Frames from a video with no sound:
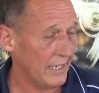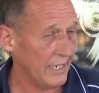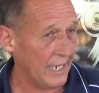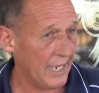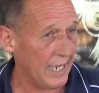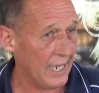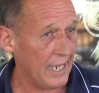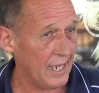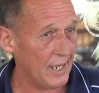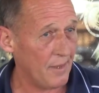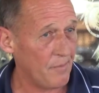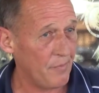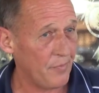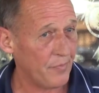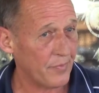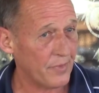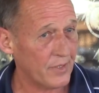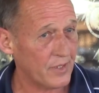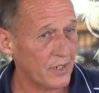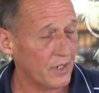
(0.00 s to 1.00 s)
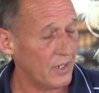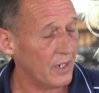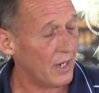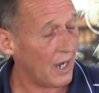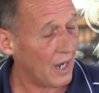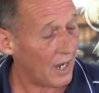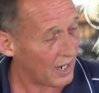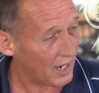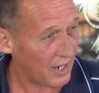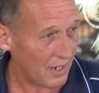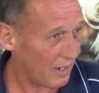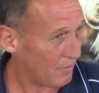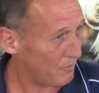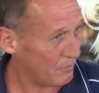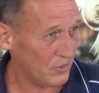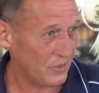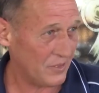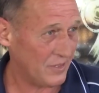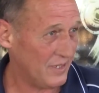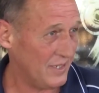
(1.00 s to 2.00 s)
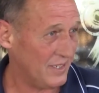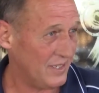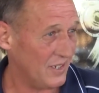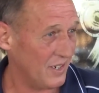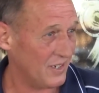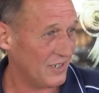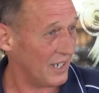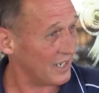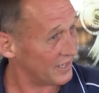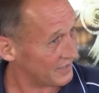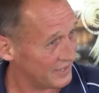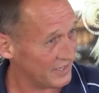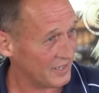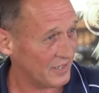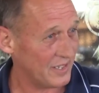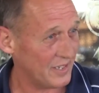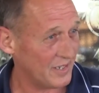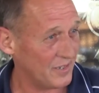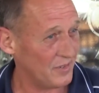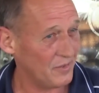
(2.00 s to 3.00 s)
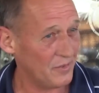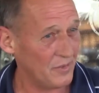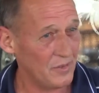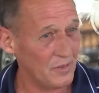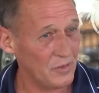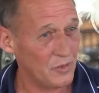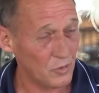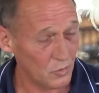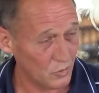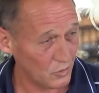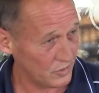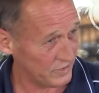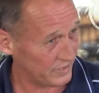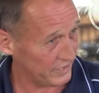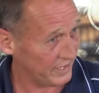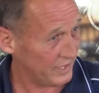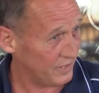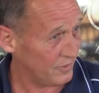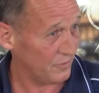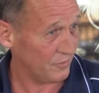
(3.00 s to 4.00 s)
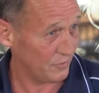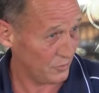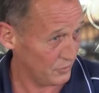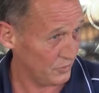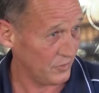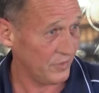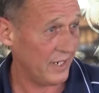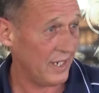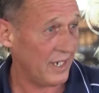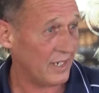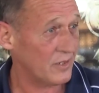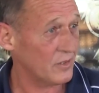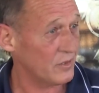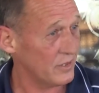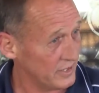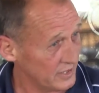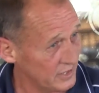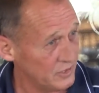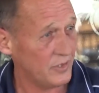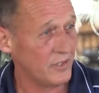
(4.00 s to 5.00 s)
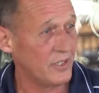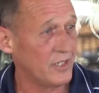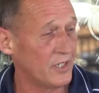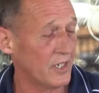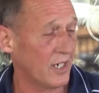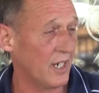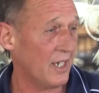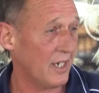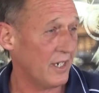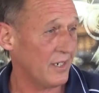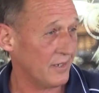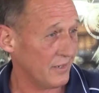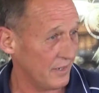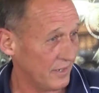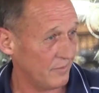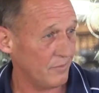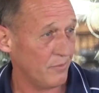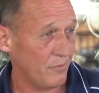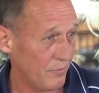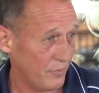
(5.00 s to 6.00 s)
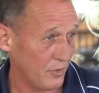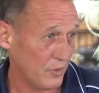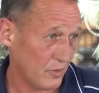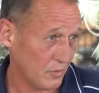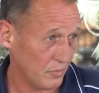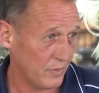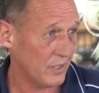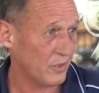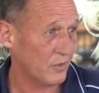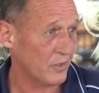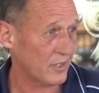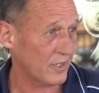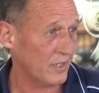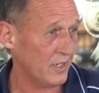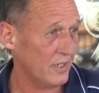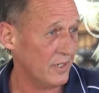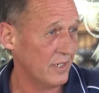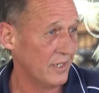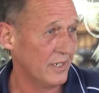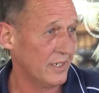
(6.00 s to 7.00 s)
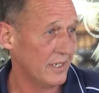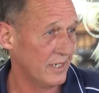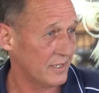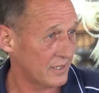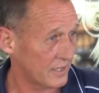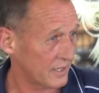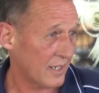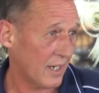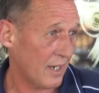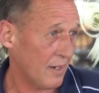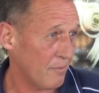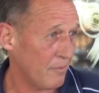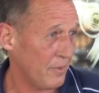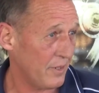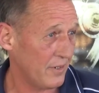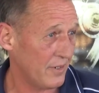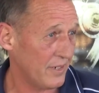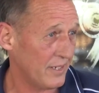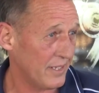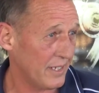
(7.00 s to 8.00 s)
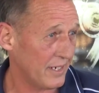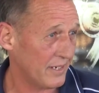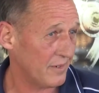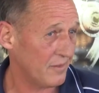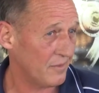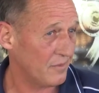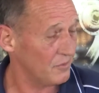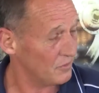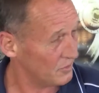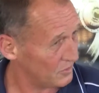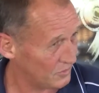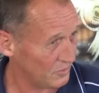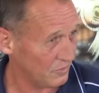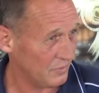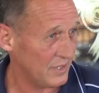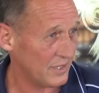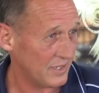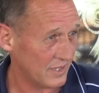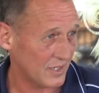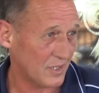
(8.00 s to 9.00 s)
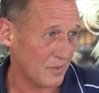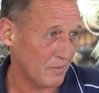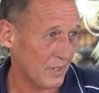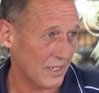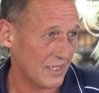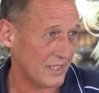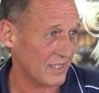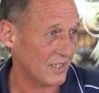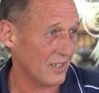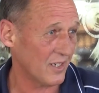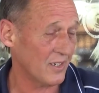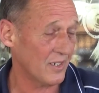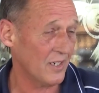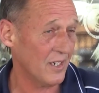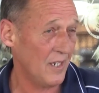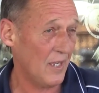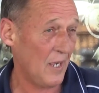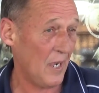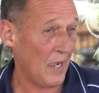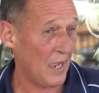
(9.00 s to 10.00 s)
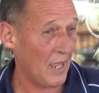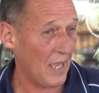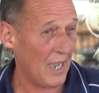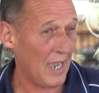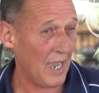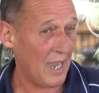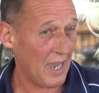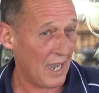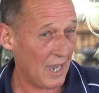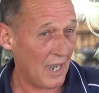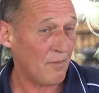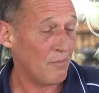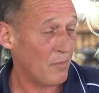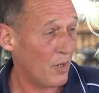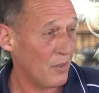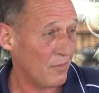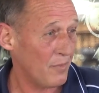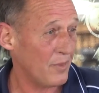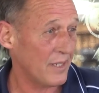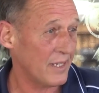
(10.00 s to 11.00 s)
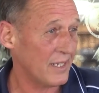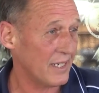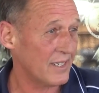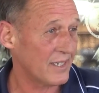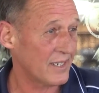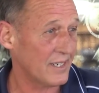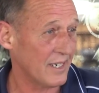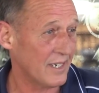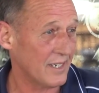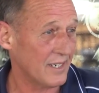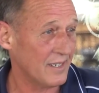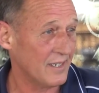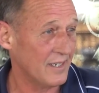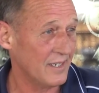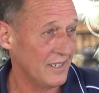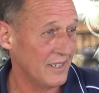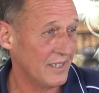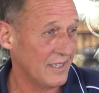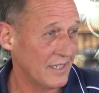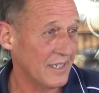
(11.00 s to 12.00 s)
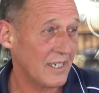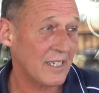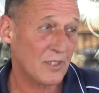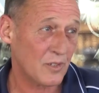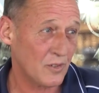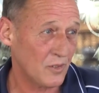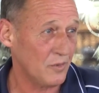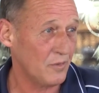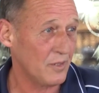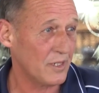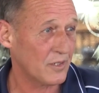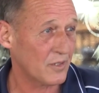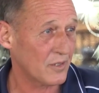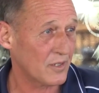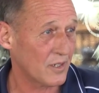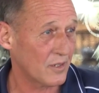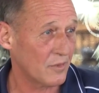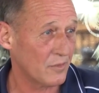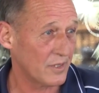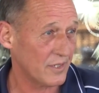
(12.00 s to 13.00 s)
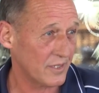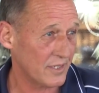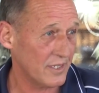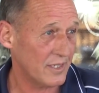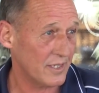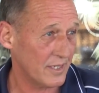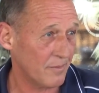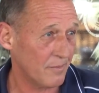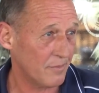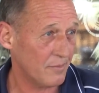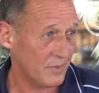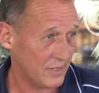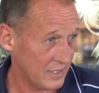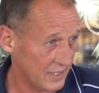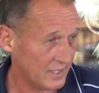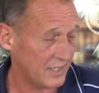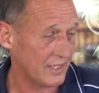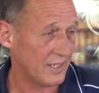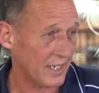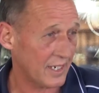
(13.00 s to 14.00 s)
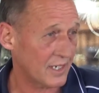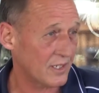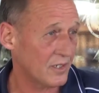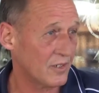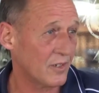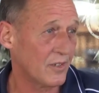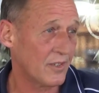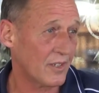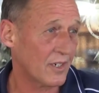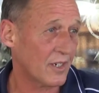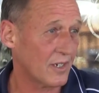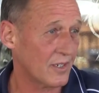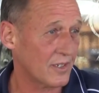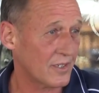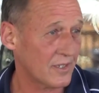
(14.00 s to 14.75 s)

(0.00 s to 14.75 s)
So I personally don't. I think that towards the end of June now, into the July first week or so, is the time period that to me sits best. So I'm hoping that in the next 2 weeks or so we'll see some decent action on the coast.